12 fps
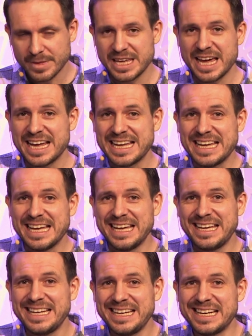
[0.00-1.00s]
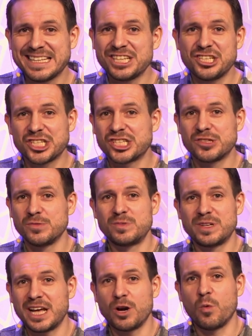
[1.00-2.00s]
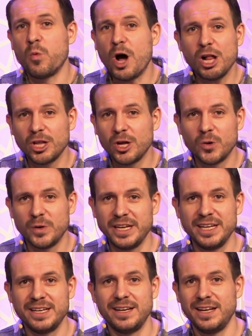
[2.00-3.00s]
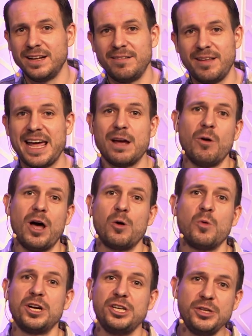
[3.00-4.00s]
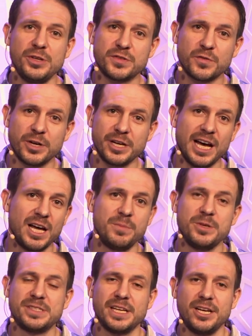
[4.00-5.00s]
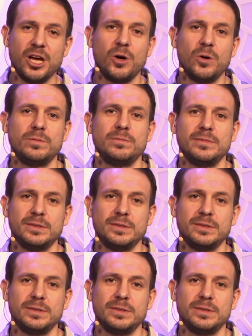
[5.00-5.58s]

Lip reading: Yeah, he doesn't just kind of wallow in, hey, well, I wanted to do this for you, God, but you said no.